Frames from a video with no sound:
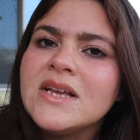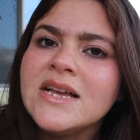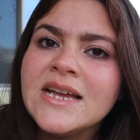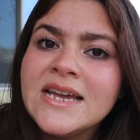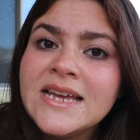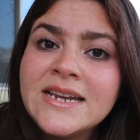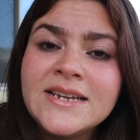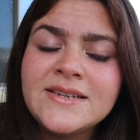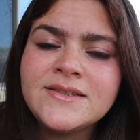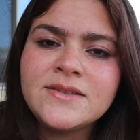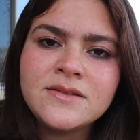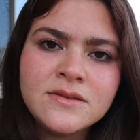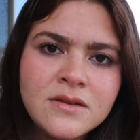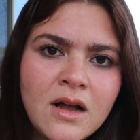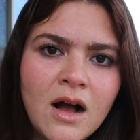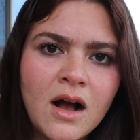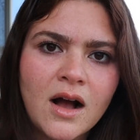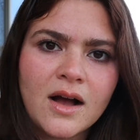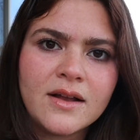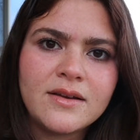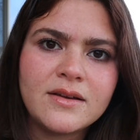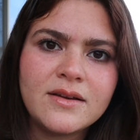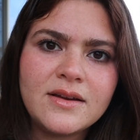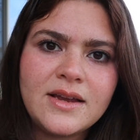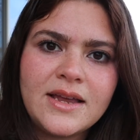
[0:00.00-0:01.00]
It is
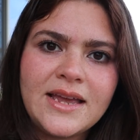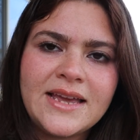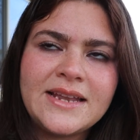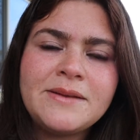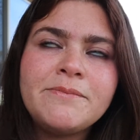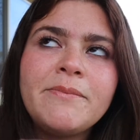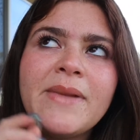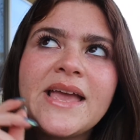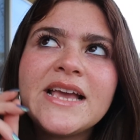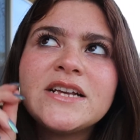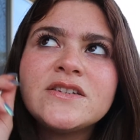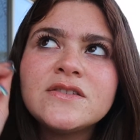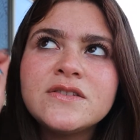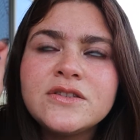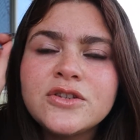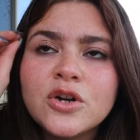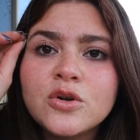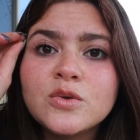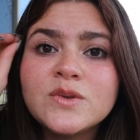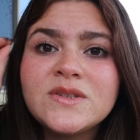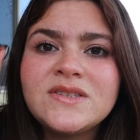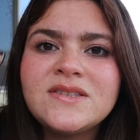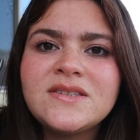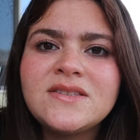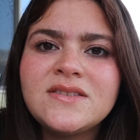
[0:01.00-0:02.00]
not. It makes
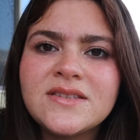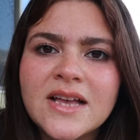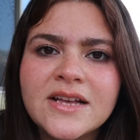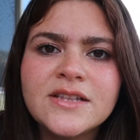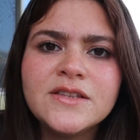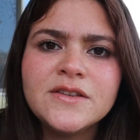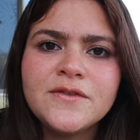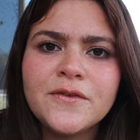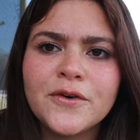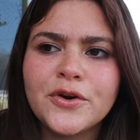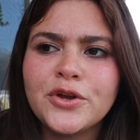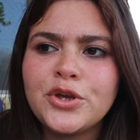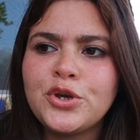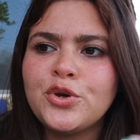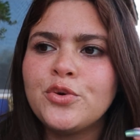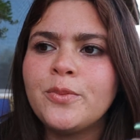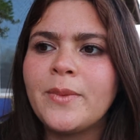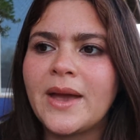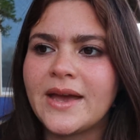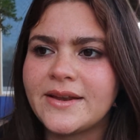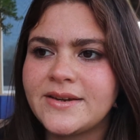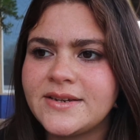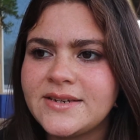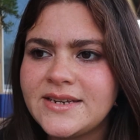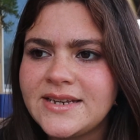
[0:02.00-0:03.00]
no sense for
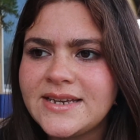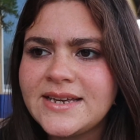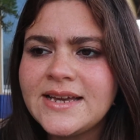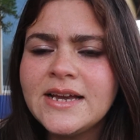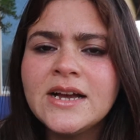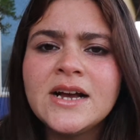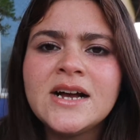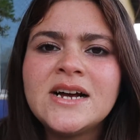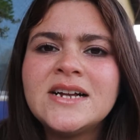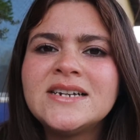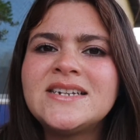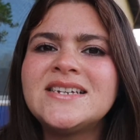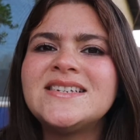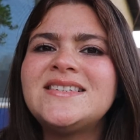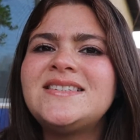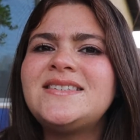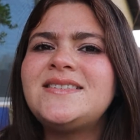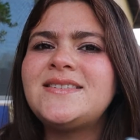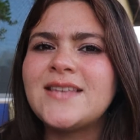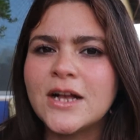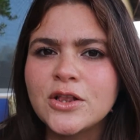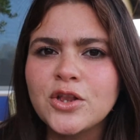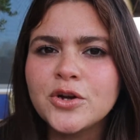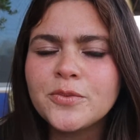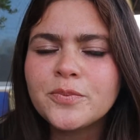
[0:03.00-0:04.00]
humanity to
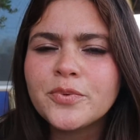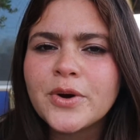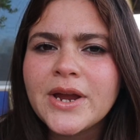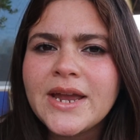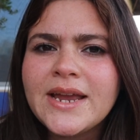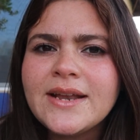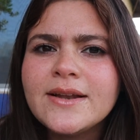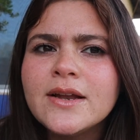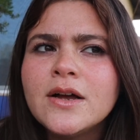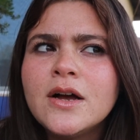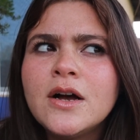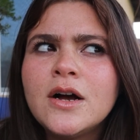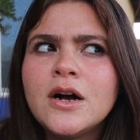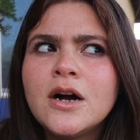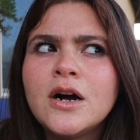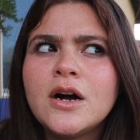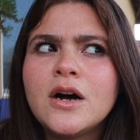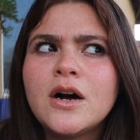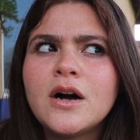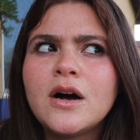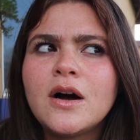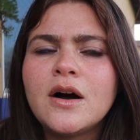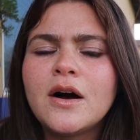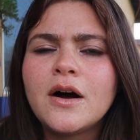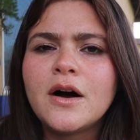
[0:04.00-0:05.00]
celebrate
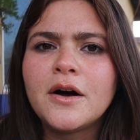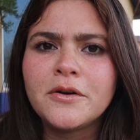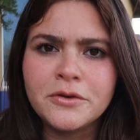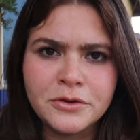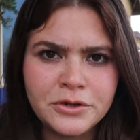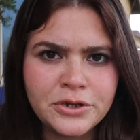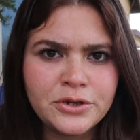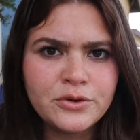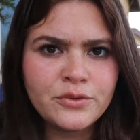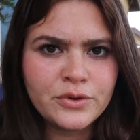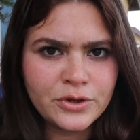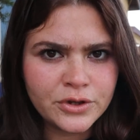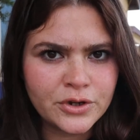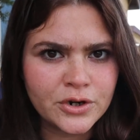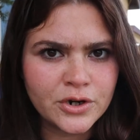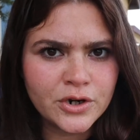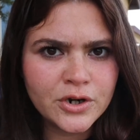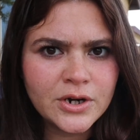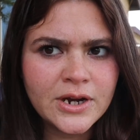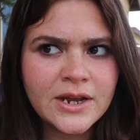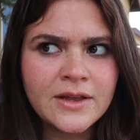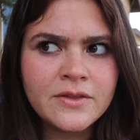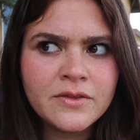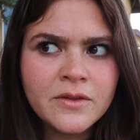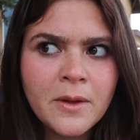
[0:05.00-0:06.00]
a new
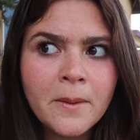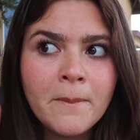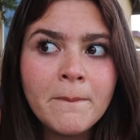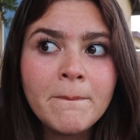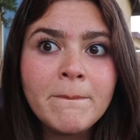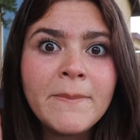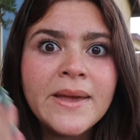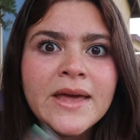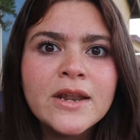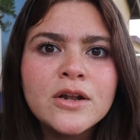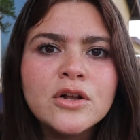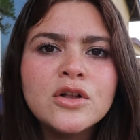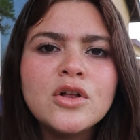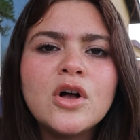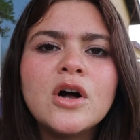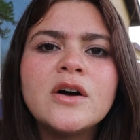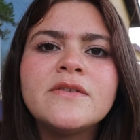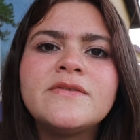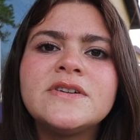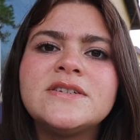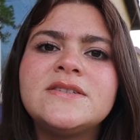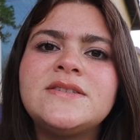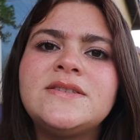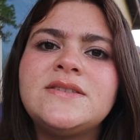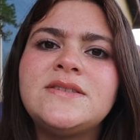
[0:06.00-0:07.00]
year in the middle
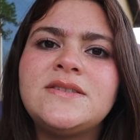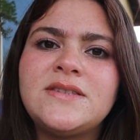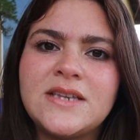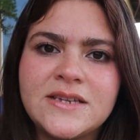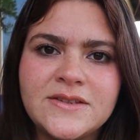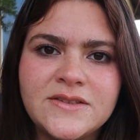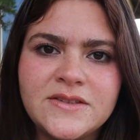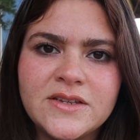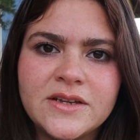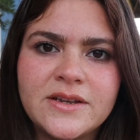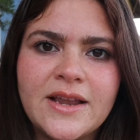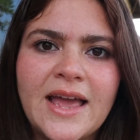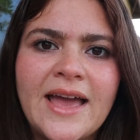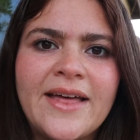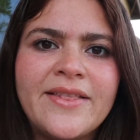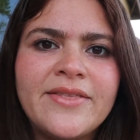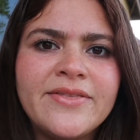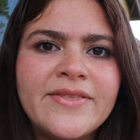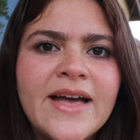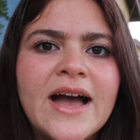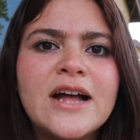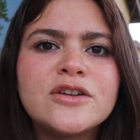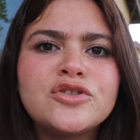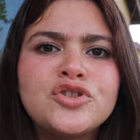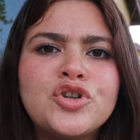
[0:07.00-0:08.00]
of a season,
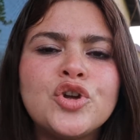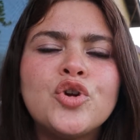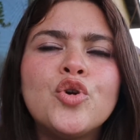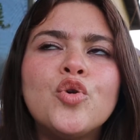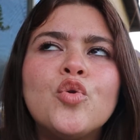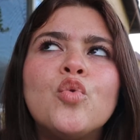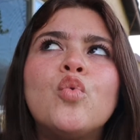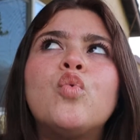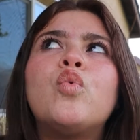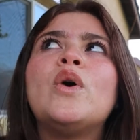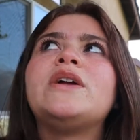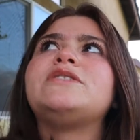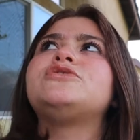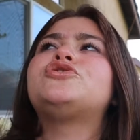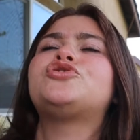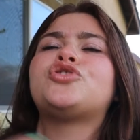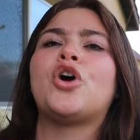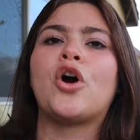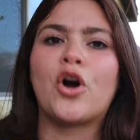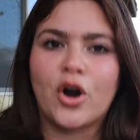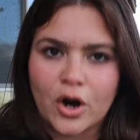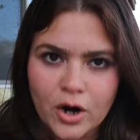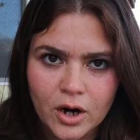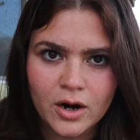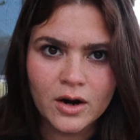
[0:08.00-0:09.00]
and that too
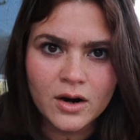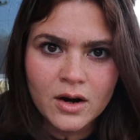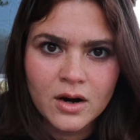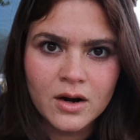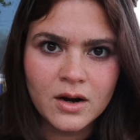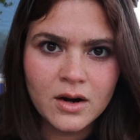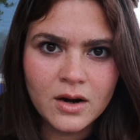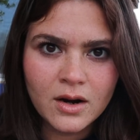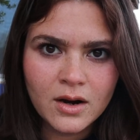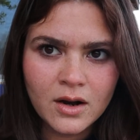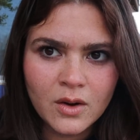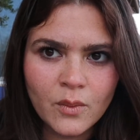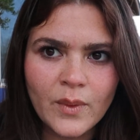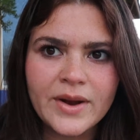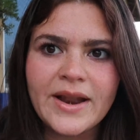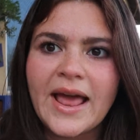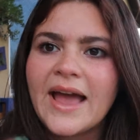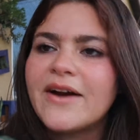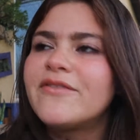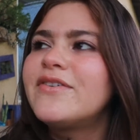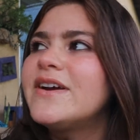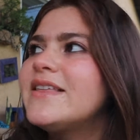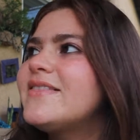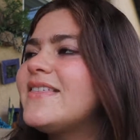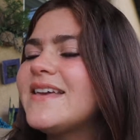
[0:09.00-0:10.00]
winter, when
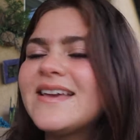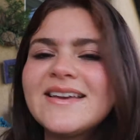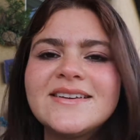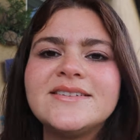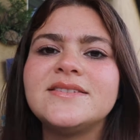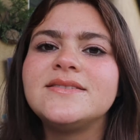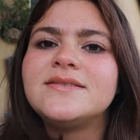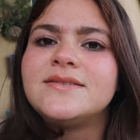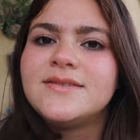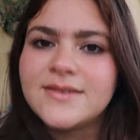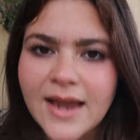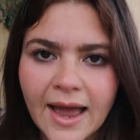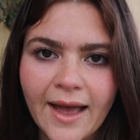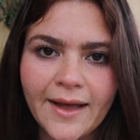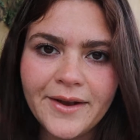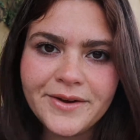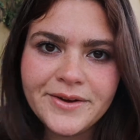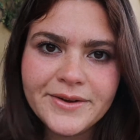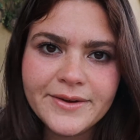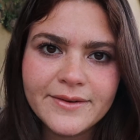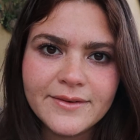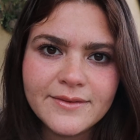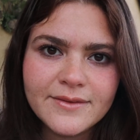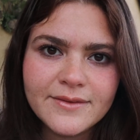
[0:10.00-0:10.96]
everything is dead.